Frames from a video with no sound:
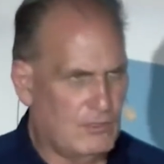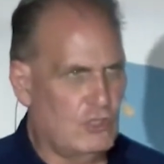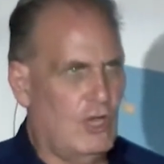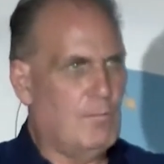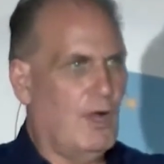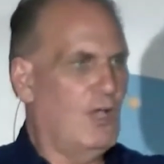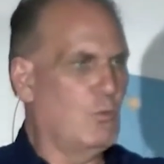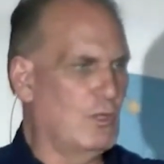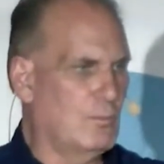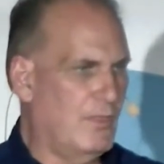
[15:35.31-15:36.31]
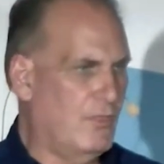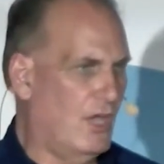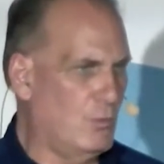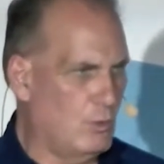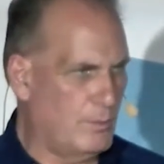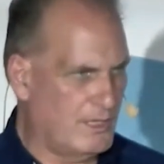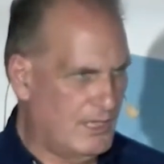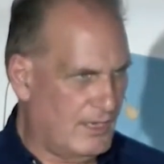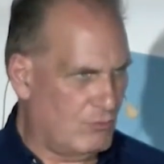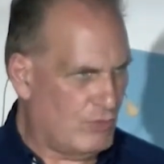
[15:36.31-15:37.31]
Not my will, but thy will be
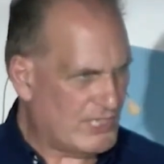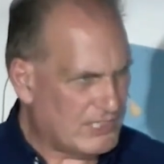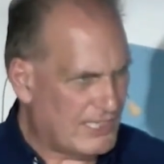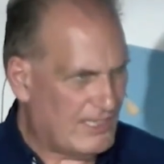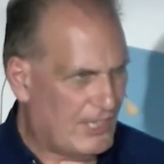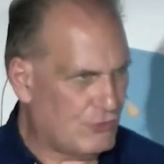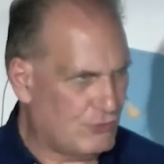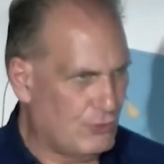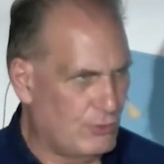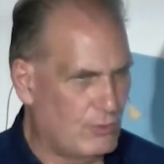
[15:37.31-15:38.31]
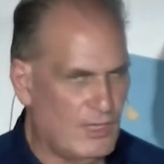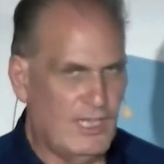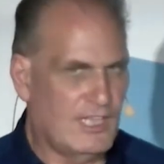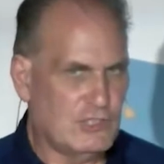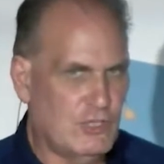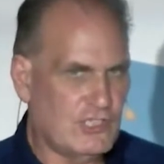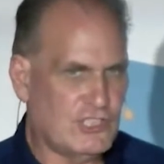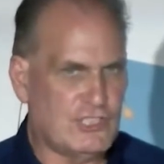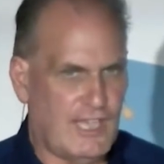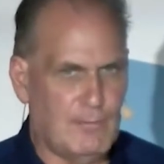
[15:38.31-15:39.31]
done. Wrestling that through. It's not a
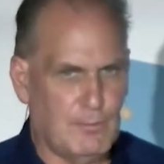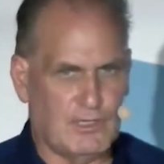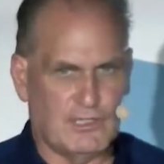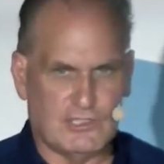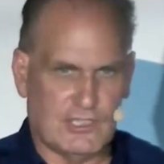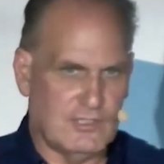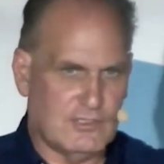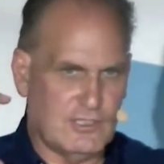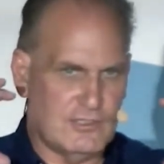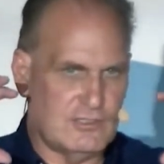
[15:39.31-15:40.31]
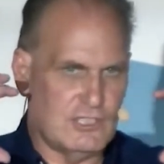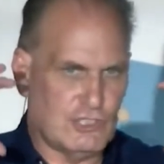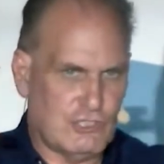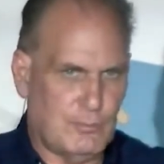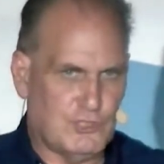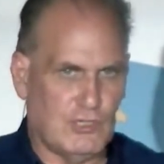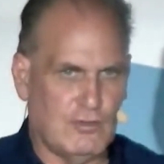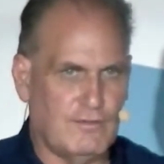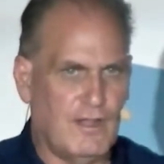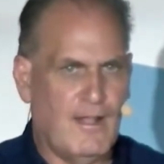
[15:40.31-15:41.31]
statement. It's a description
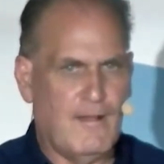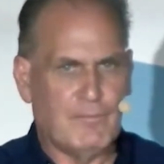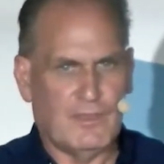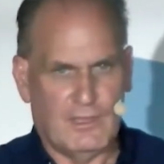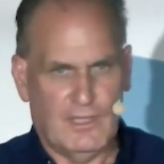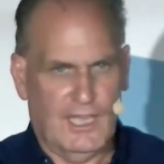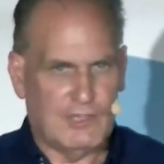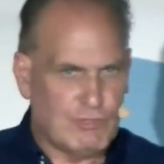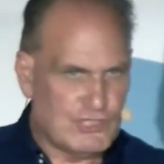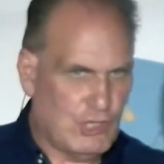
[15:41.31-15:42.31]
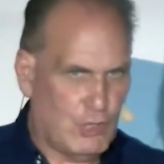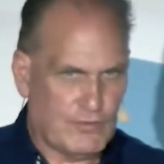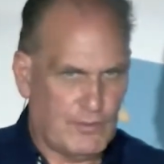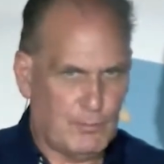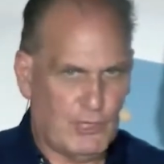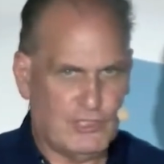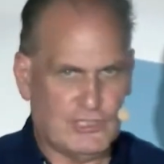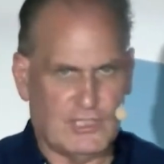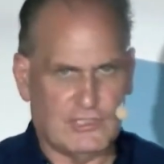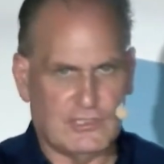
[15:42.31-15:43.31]
of the end result of a
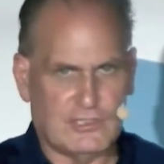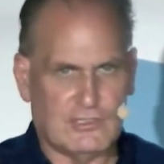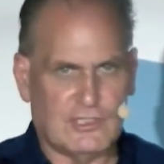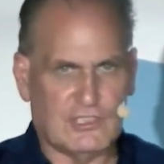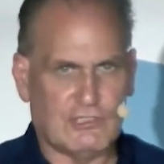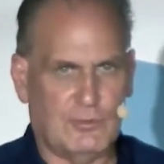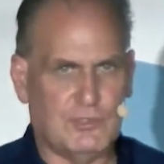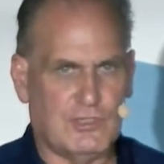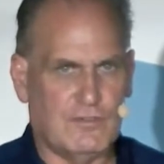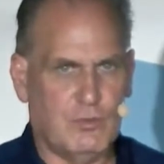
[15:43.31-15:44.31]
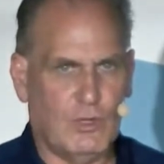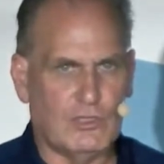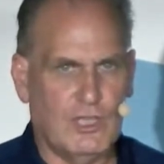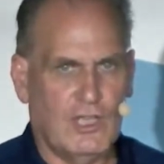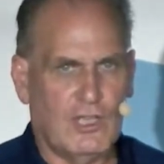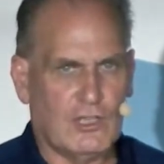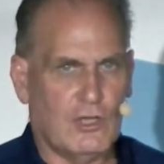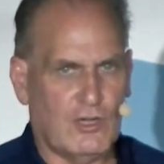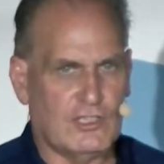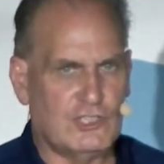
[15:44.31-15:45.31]
process. It's a description of what
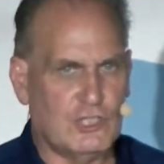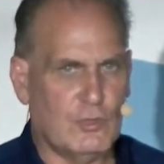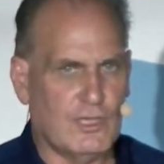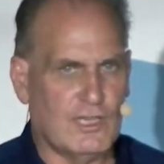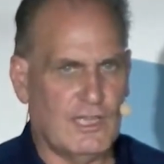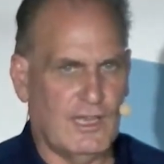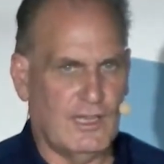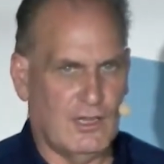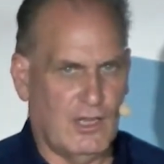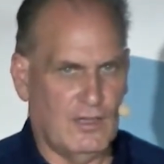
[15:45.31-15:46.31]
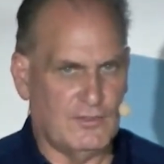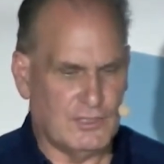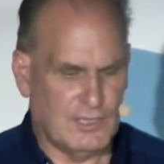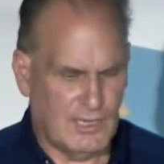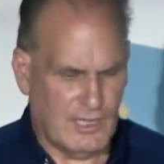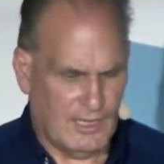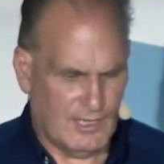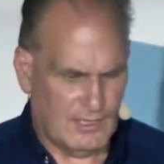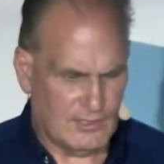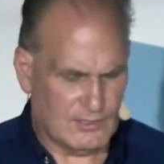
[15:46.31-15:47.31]
God is doing in our lives and in our
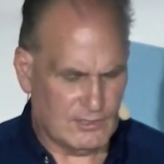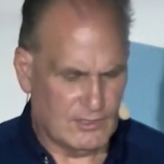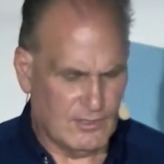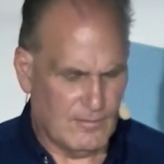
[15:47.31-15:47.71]
hearts.